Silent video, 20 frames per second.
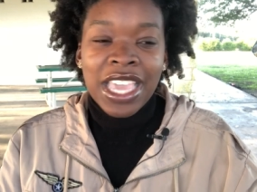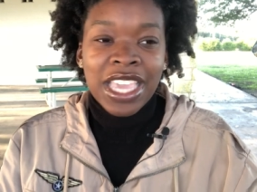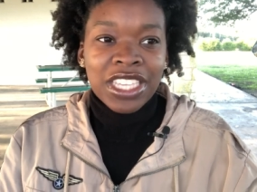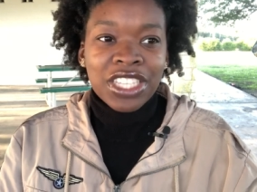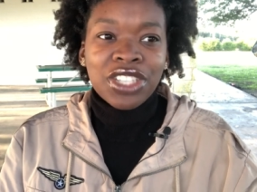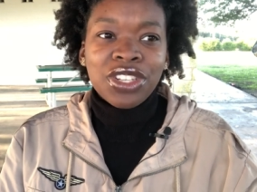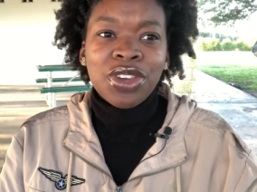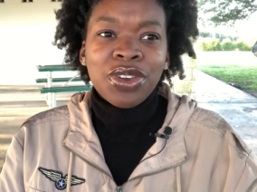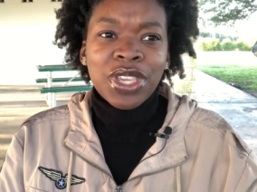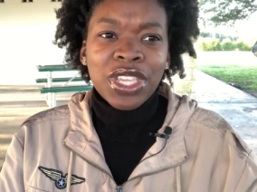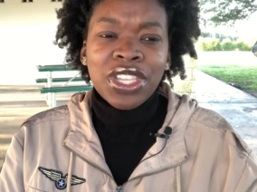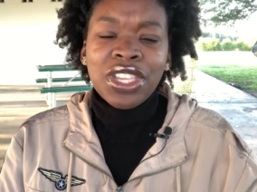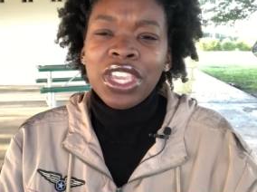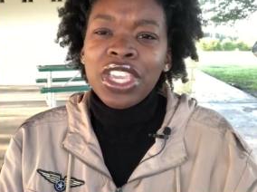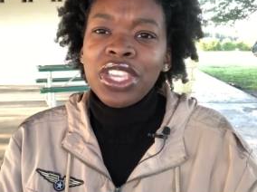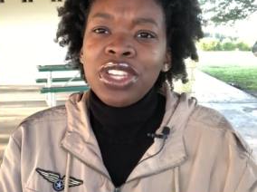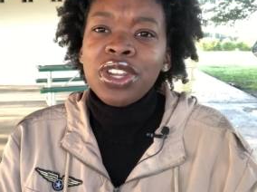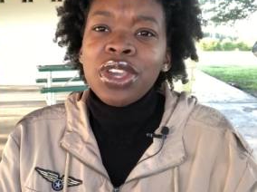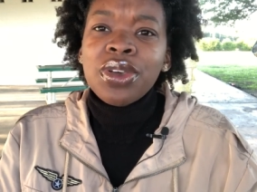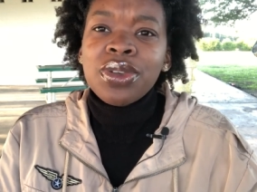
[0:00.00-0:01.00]
you know, he
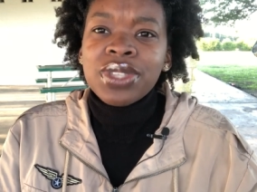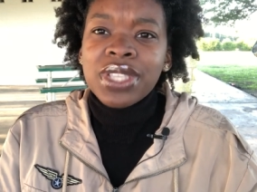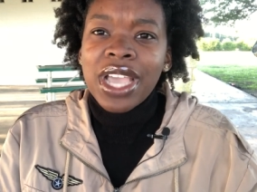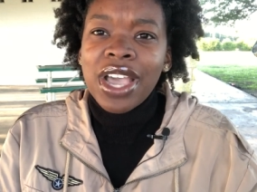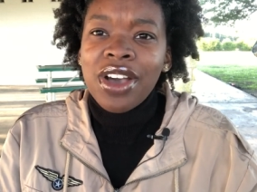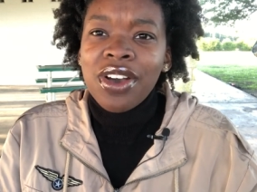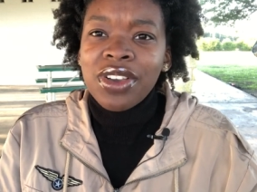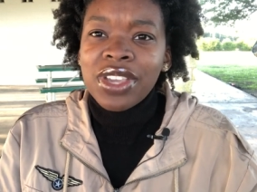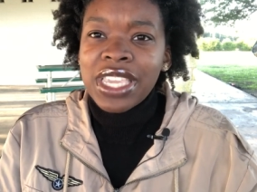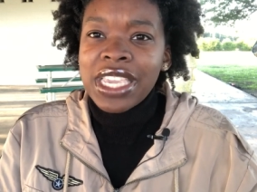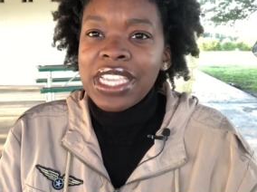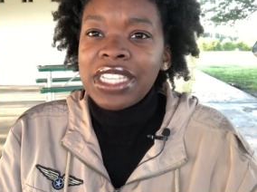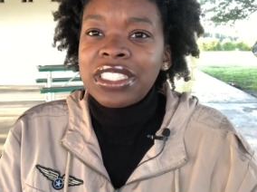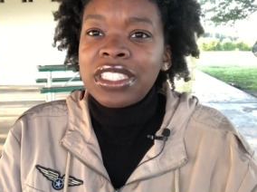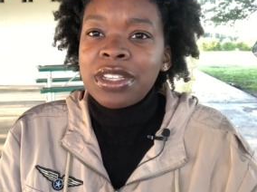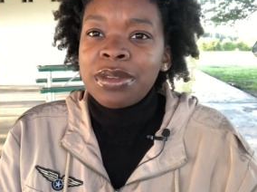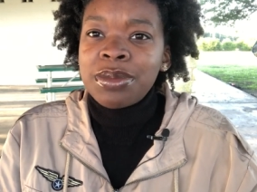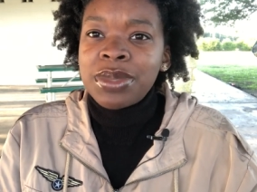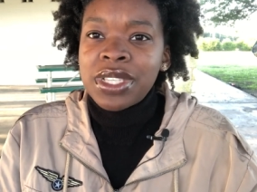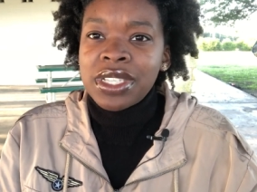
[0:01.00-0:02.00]
he knows how
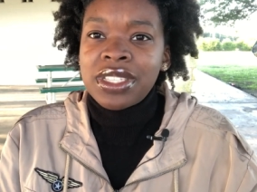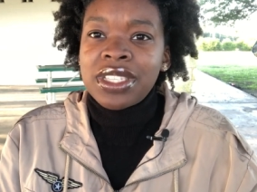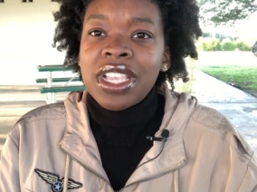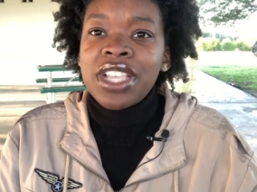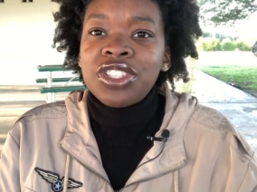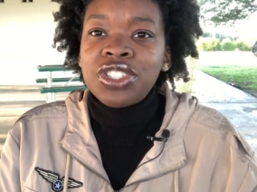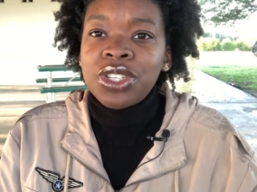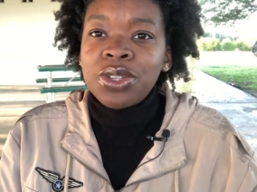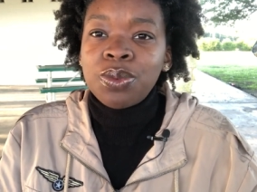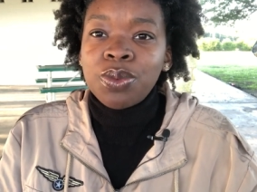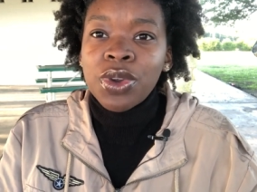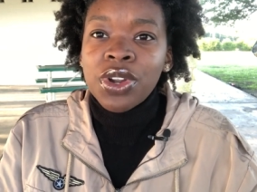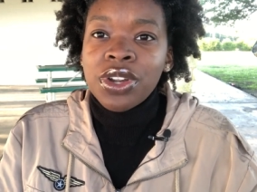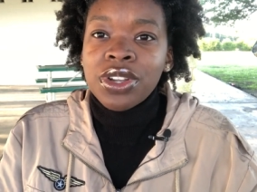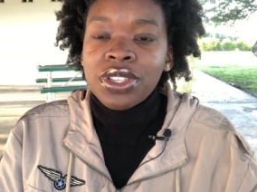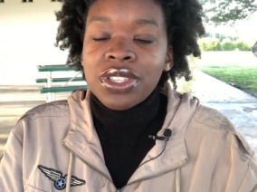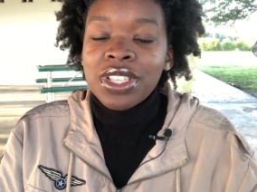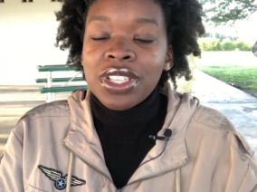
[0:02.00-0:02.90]
kingdom succession works.